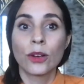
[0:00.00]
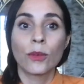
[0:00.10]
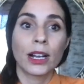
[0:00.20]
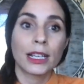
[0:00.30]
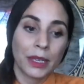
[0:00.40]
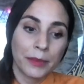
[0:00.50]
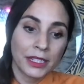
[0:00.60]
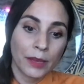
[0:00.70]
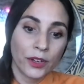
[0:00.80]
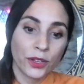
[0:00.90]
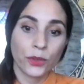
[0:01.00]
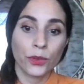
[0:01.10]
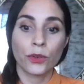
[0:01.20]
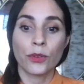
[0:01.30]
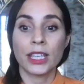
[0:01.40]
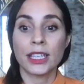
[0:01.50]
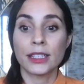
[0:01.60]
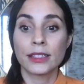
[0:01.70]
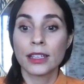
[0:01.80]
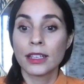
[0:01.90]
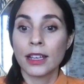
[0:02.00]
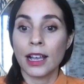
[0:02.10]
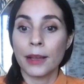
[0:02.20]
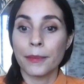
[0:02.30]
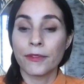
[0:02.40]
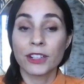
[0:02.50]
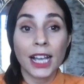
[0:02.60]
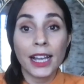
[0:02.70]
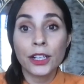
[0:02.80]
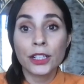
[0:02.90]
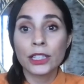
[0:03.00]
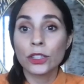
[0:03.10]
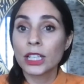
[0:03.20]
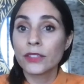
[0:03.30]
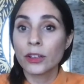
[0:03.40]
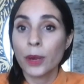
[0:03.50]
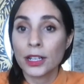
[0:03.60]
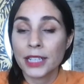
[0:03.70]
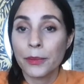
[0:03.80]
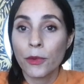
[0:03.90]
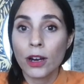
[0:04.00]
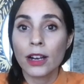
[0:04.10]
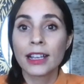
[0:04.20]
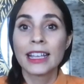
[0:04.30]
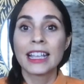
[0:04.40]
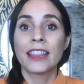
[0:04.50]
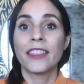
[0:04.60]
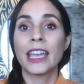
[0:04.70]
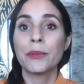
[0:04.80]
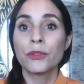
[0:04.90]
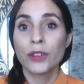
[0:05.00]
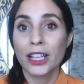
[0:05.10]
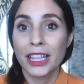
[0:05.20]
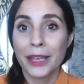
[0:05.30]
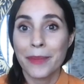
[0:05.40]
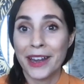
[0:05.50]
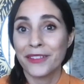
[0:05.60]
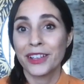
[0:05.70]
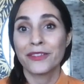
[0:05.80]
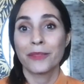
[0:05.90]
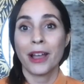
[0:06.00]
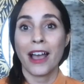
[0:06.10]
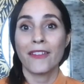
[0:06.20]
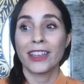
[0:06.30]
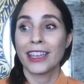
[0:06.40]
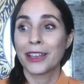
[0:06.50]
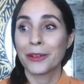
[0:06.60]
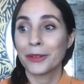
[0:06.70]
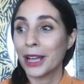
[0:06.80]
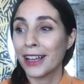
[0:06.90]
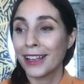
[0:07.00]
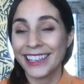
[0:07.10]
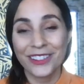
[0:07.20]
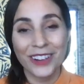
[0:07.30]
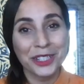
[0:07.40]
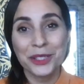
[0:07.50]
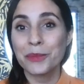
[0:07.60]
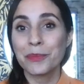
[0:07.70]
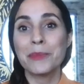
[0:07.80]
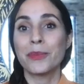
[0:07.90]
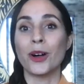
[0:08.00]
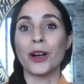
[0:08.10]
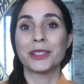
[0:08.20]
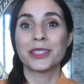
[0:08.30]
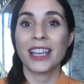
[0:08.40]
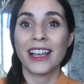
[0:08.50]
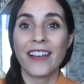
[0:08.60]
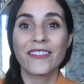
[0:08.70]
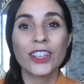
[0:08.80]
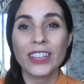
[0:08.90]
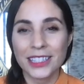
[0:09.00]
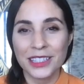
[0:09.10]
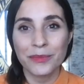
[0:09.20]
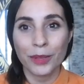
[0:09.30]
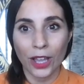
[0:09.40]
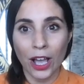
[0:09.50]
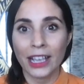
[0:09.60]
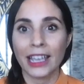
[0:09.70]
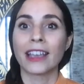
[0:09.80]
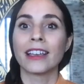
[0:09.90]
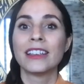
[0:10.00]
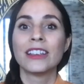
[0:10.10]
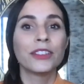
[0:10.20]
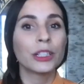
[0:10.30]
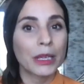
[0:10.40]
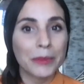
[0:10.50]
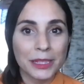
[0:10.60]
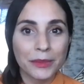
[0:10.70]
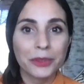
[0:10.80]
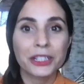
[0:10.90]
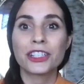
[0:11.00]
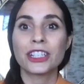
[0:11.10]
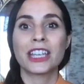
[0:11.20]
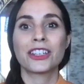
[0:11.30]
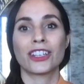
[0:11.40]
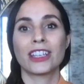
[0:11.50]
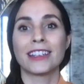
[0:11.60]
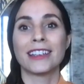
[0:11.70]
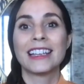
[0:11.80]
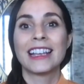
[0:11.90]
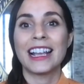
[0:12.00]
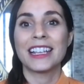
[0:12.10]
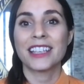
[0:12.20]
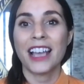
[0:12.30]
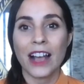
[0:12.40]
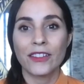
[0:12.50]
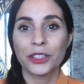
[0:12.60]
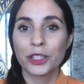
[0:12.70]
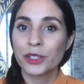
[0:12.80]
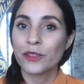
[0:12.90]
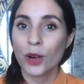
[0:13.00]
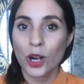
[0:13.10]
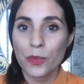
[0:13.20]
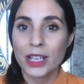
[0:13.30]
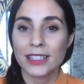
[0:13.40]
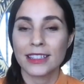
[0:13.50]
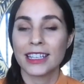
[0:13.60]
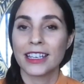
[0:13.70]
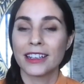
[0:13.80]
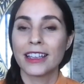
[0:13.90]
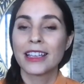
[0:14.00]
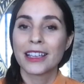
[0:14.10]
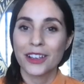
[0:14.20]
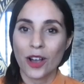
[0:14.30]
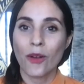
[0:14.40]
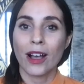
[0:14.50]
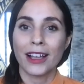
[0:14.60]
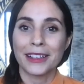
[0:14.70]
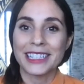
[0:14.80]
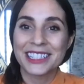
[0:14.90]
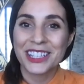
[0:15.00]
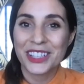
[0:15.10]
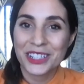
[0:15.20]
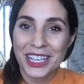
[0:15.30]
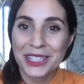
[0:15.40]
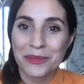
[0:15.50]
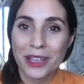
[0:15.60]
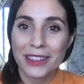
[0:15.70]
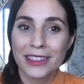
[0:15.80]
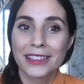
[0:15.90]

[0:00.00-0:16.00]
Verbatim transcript: Whereas maybe someone who is um, retired and looking for part time work, they would really benefit from having uh, interactions with people and to feel that sense of belonging, feel maybe some appreciation, and to have a little bit of purpose they can go uh, into their days with